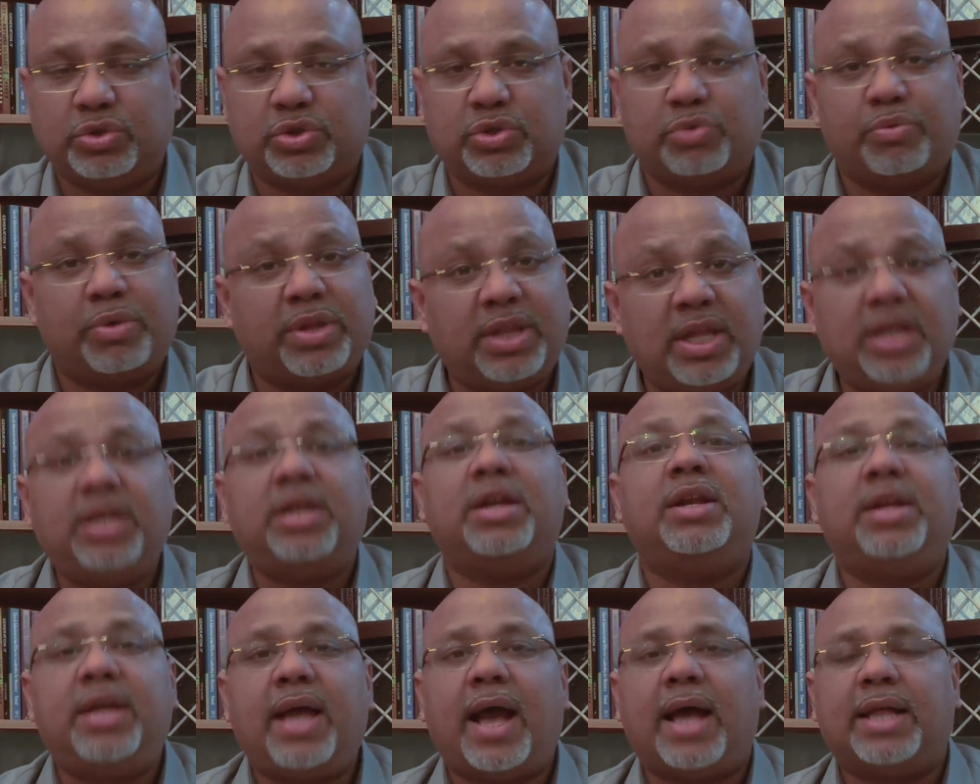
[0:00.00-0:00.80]
So when they
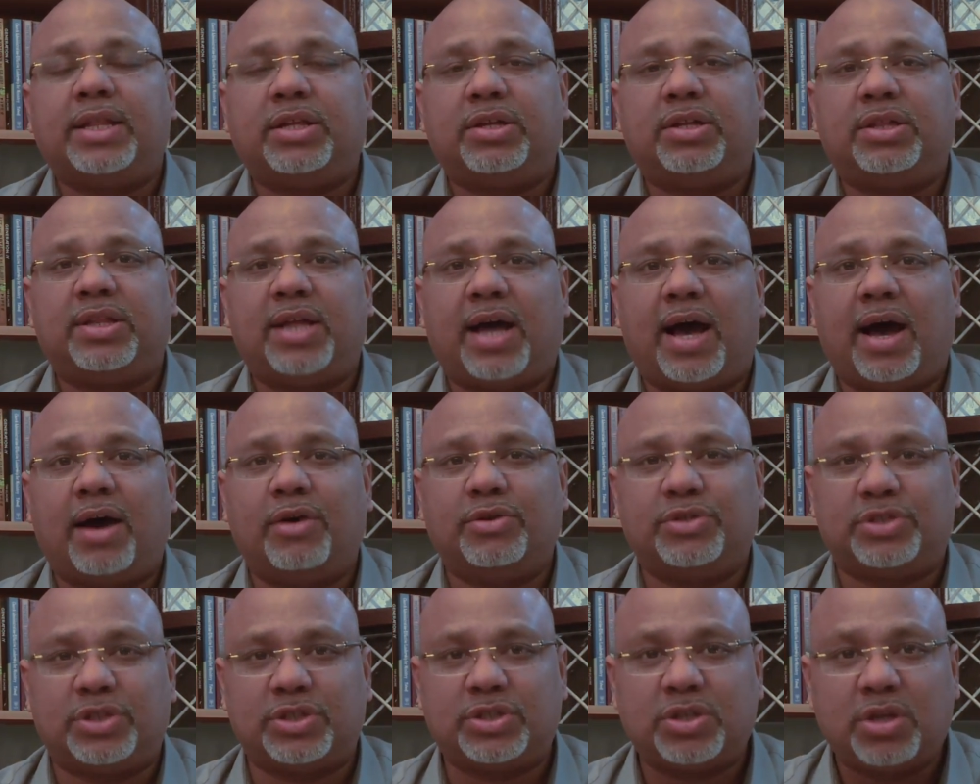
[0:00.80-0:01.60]
did gather in the
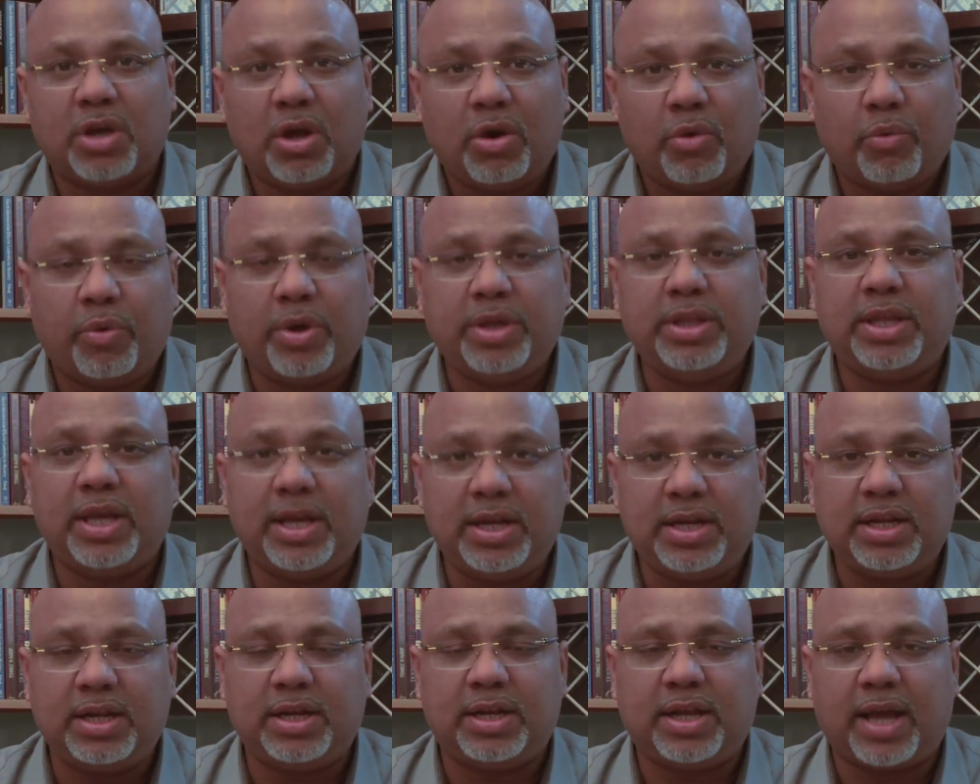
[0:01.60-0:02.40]
houses, when they
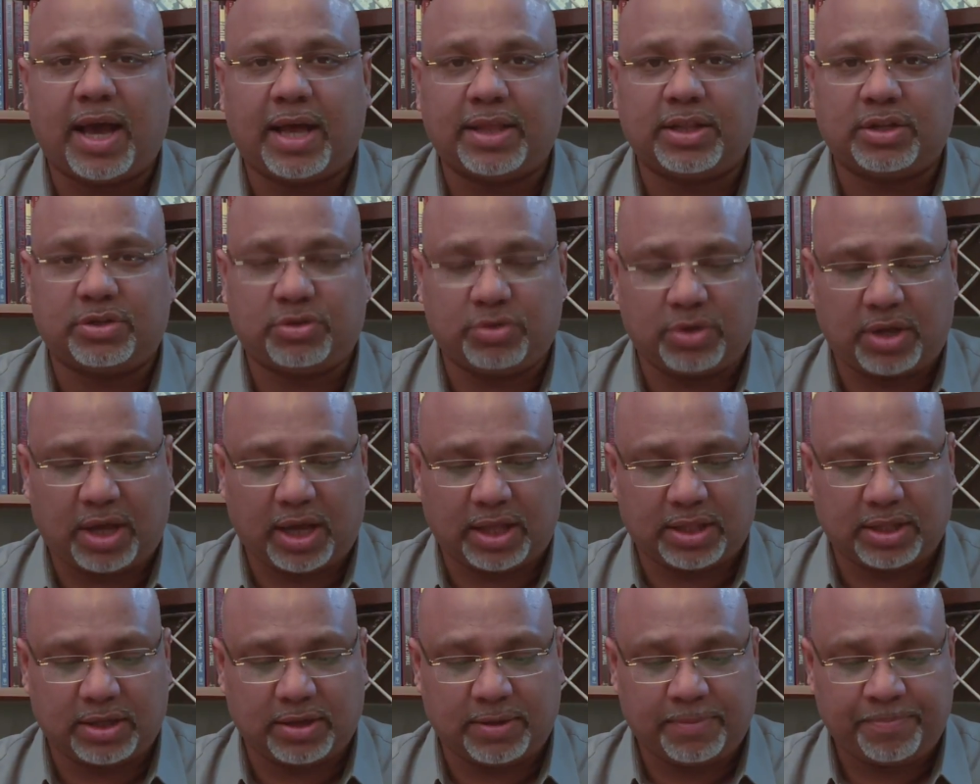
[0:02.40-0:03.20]
did gather
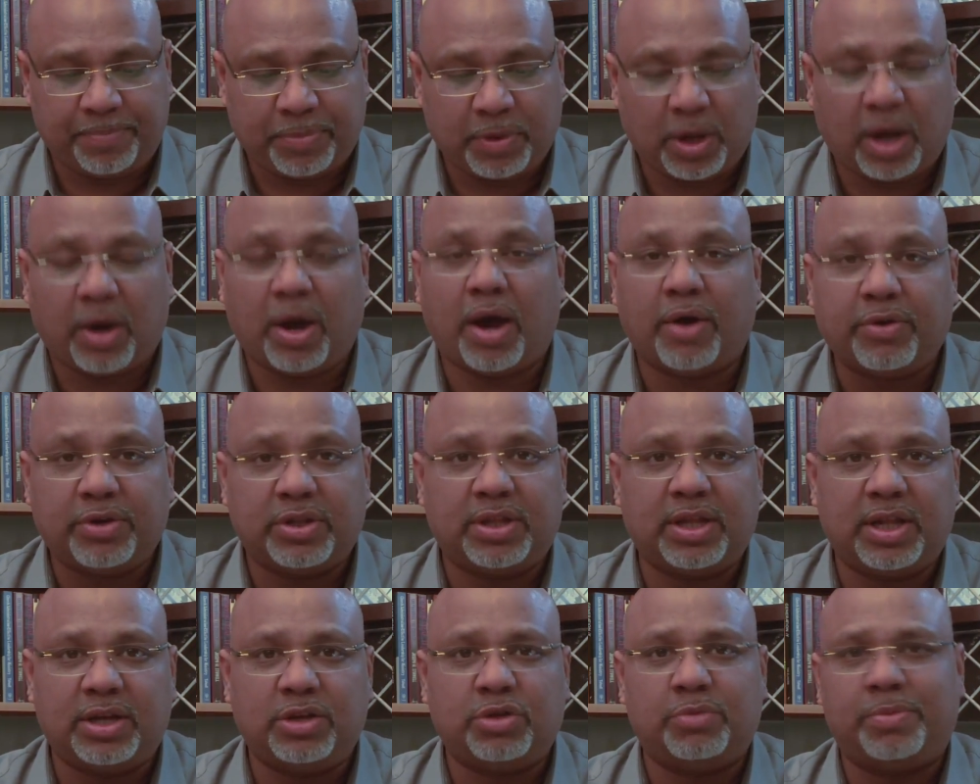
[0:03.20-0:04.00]
together, how did
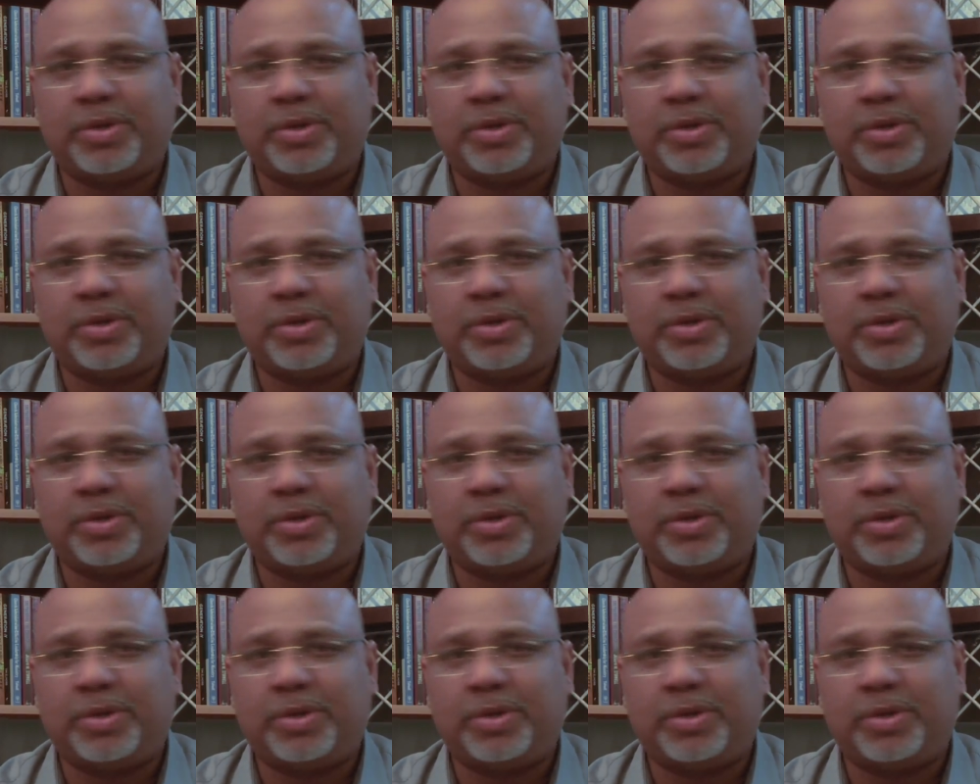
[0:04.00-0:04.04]
they do?